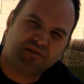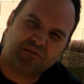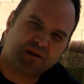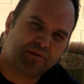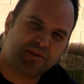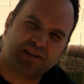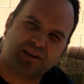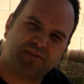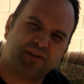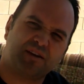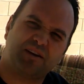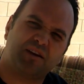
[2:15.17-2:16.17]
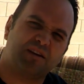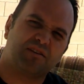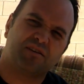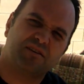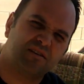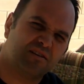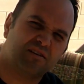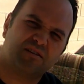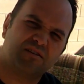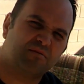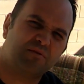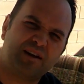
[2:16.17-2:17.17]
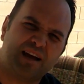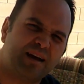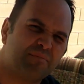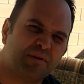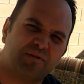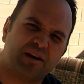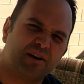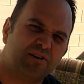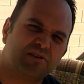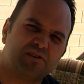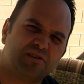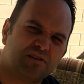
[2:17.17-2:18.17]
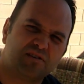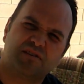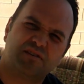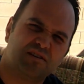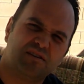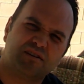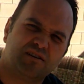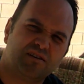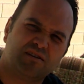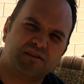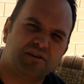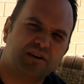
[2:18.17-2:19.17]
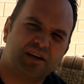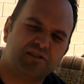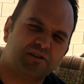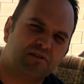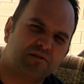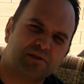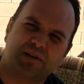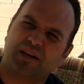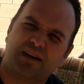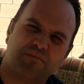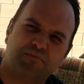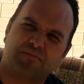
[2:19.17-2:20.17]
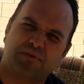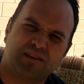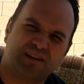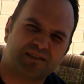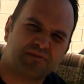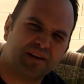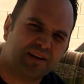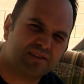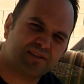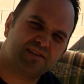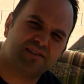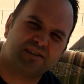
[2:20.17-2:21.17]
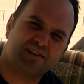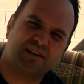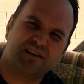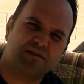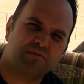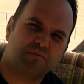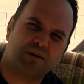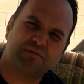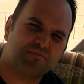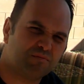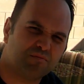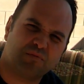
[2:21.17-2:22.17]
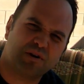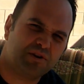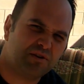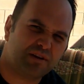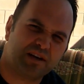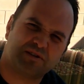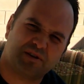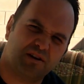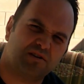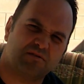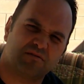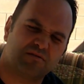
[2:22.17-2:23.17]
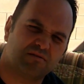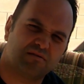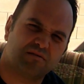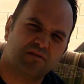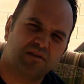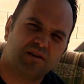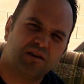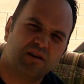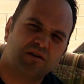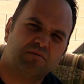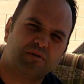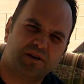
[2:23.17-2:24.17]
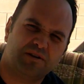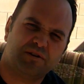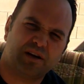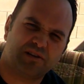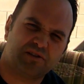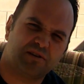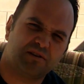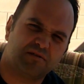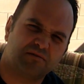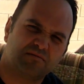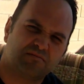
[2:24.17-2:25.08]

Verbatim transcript: What was I thinking? What happened, Raiders? Didn't you guys know there was a game in Las Vegas on Sunday? What? Where did you guys go? What did you guys do?